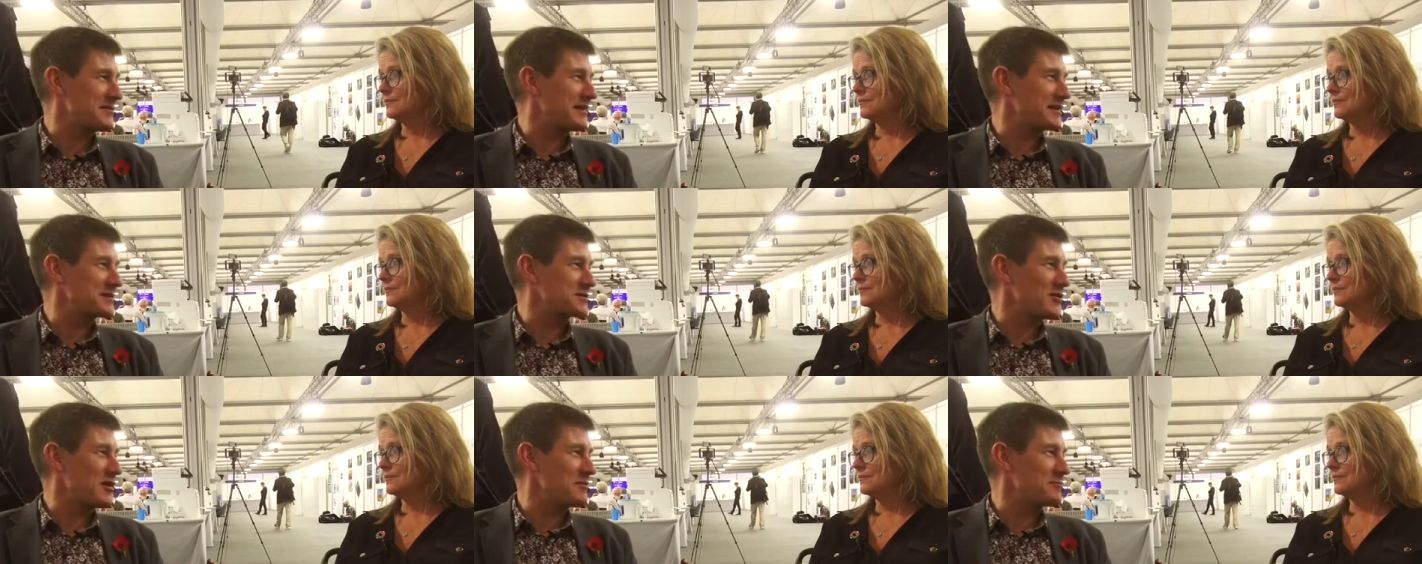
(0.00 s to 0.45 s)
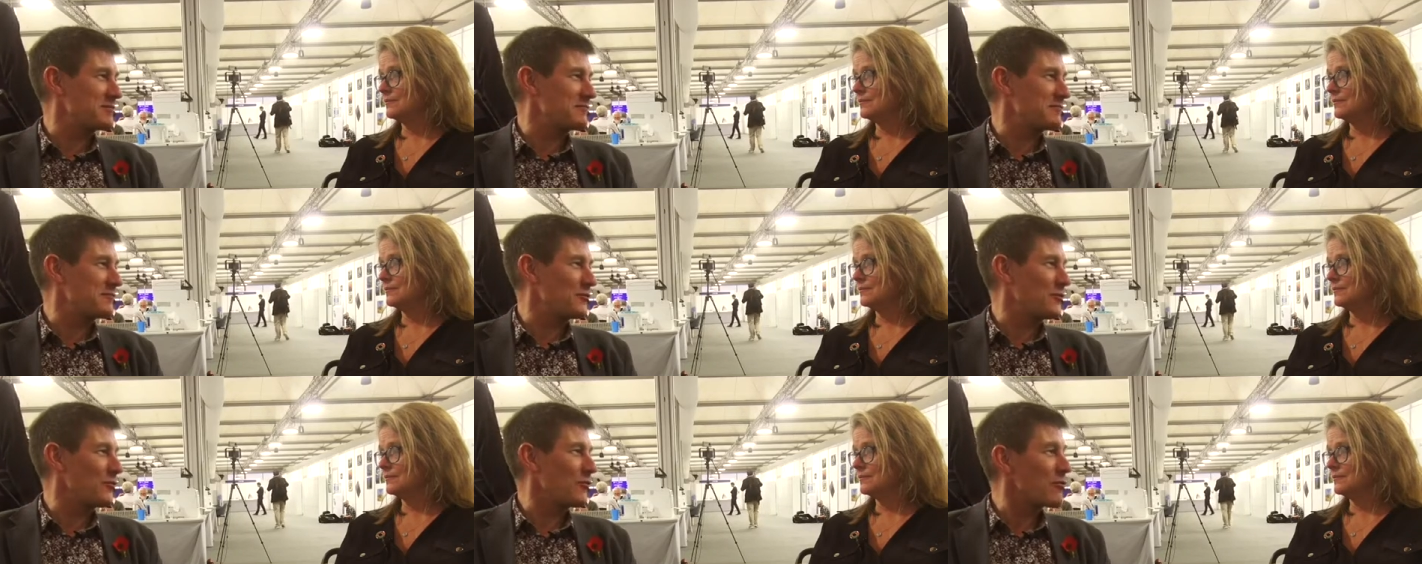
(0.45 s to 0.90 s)
Speaker 1: and
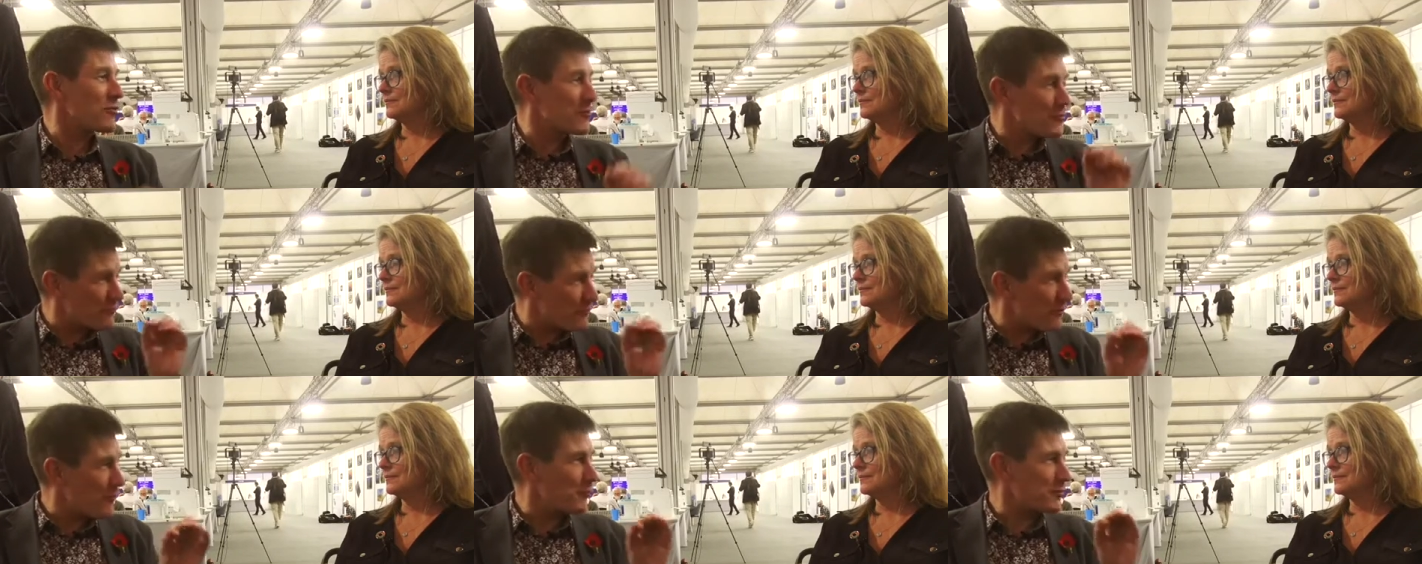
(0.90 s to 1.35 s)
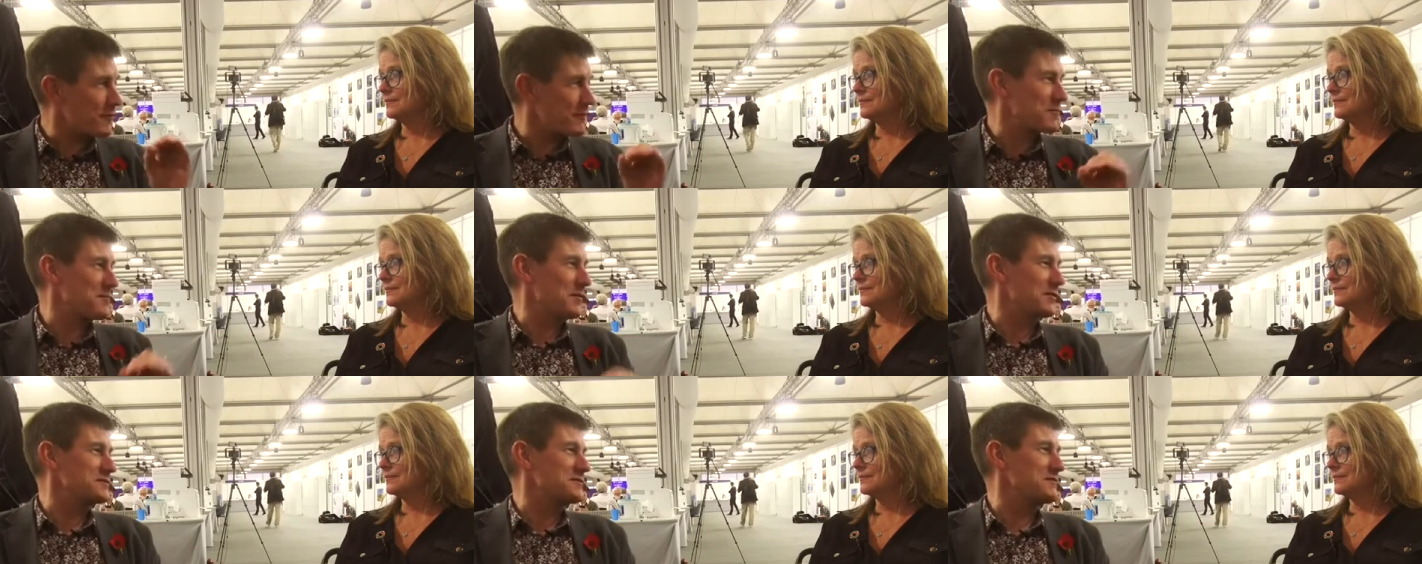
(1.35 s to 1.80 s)
excitement for the role
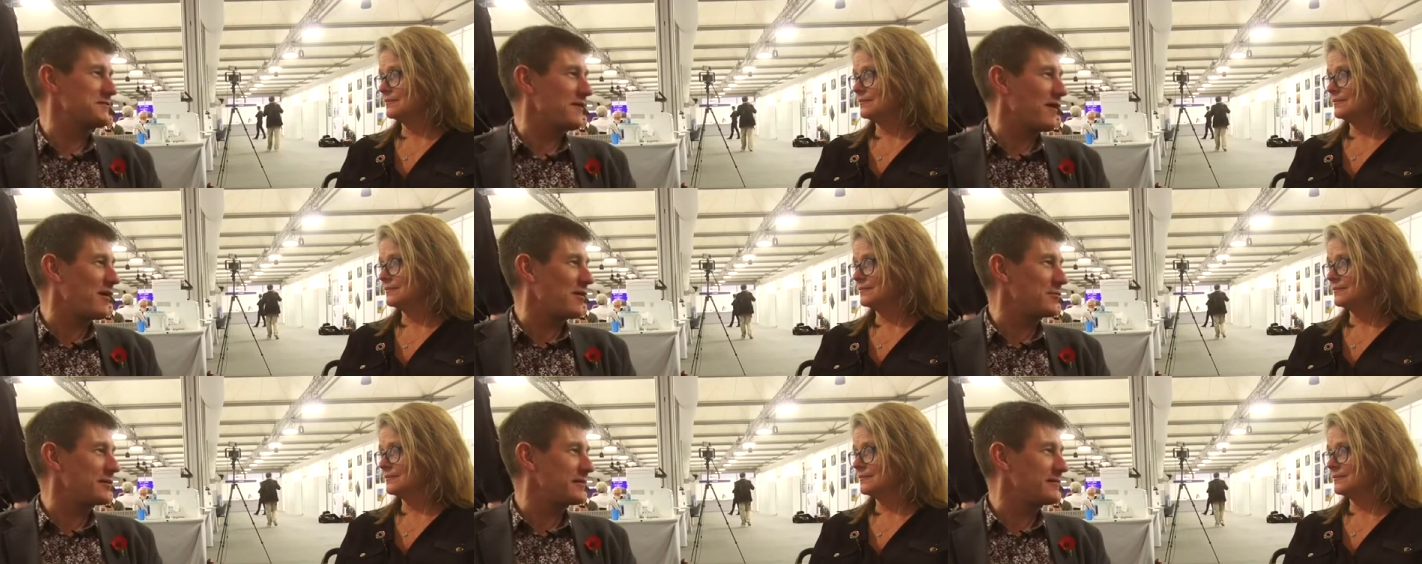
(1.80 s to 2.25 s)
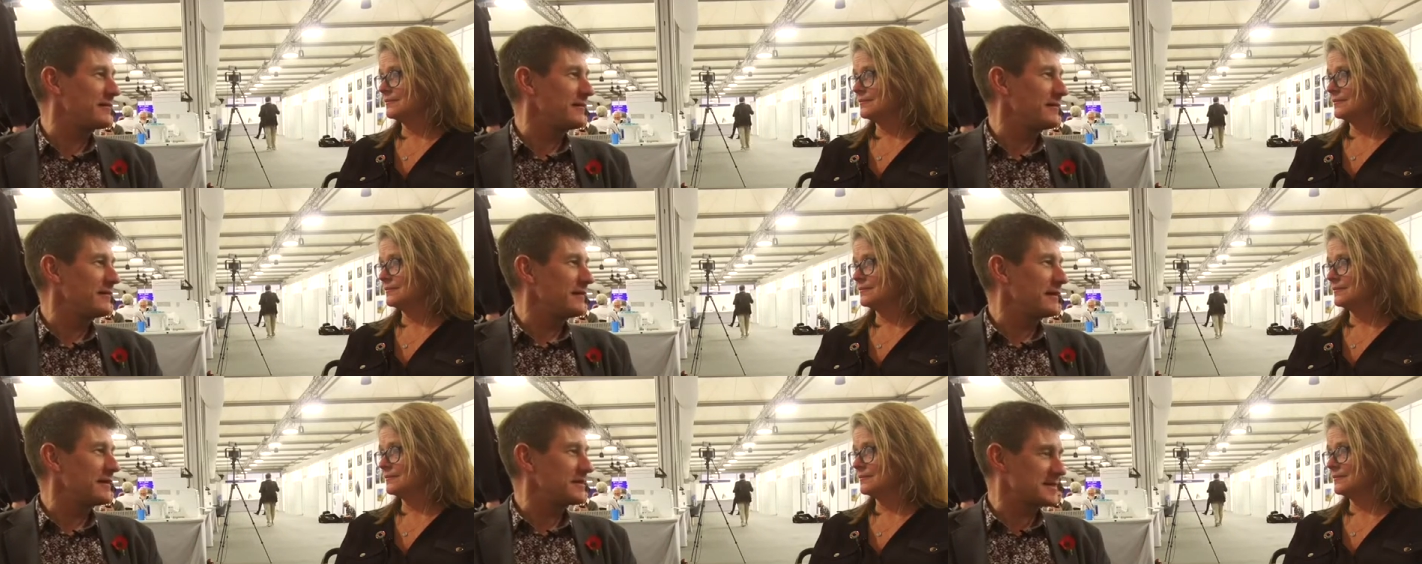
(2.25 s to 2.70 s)
of the built environment
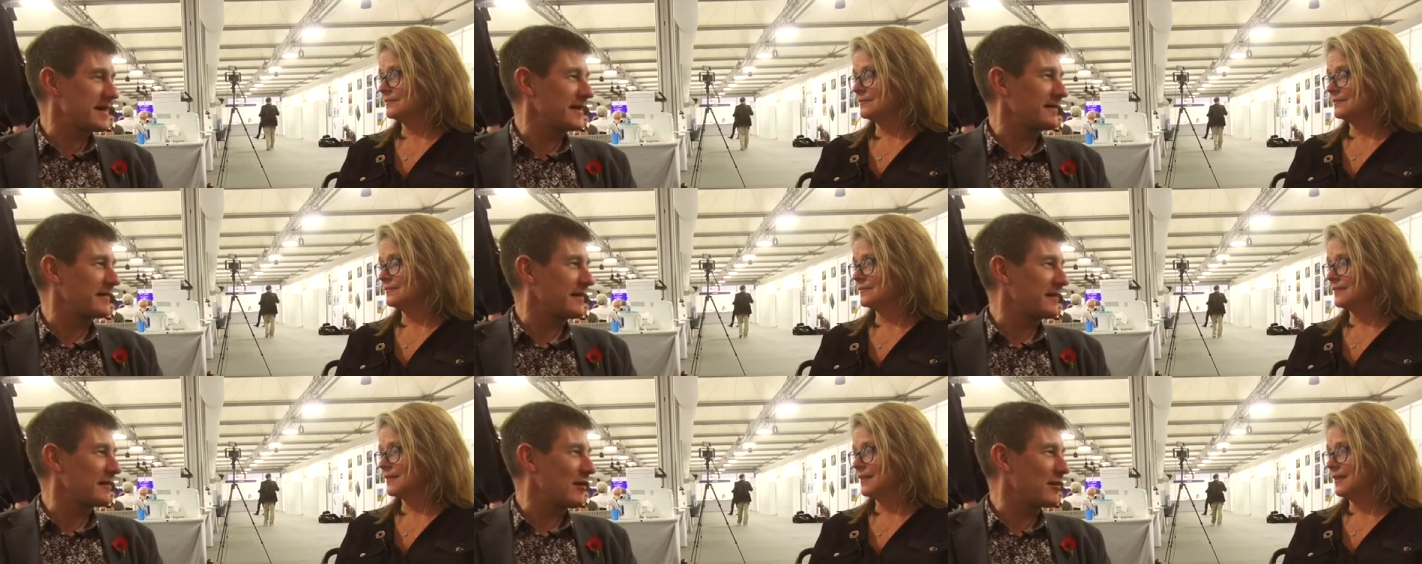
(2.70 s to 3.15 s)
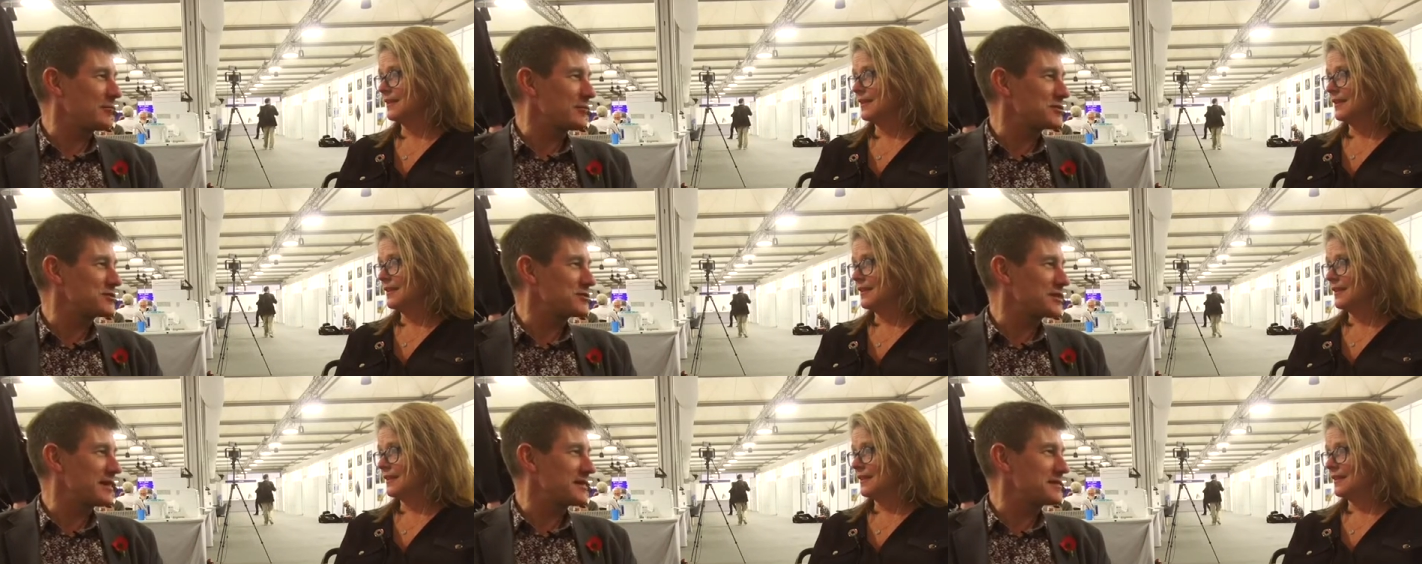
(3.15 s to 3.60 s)
in tackling
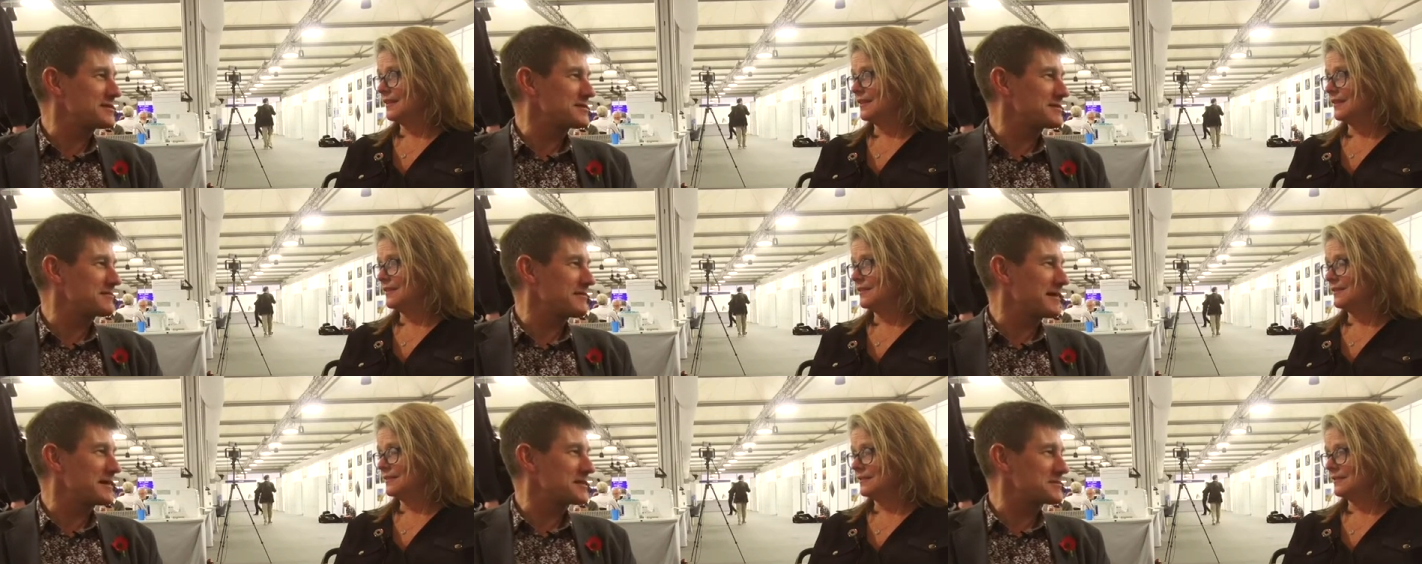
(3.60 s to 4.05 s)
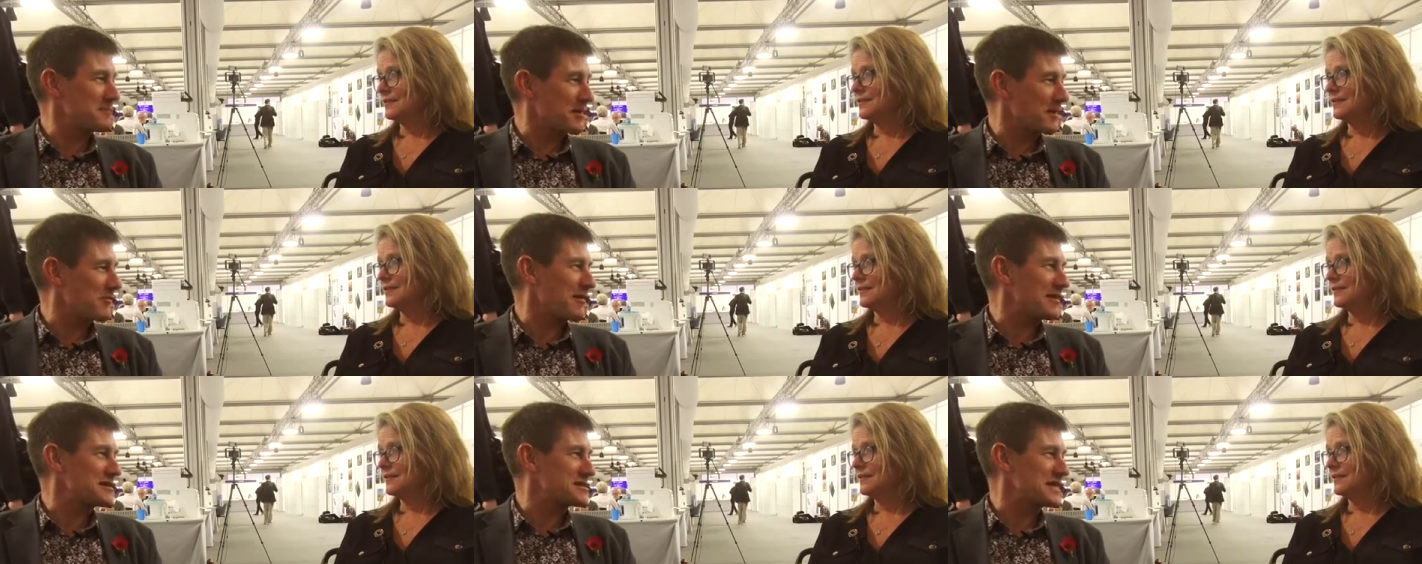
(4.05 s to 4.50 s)
climate change, and it's
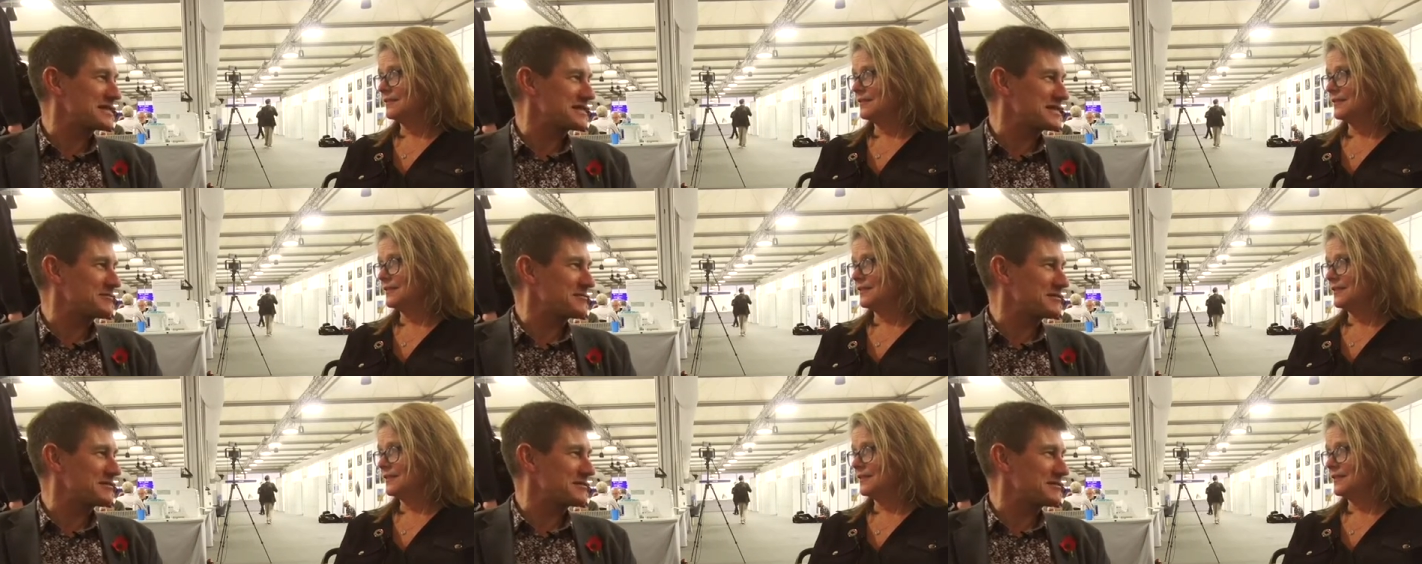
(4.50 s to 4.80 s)
been great chatting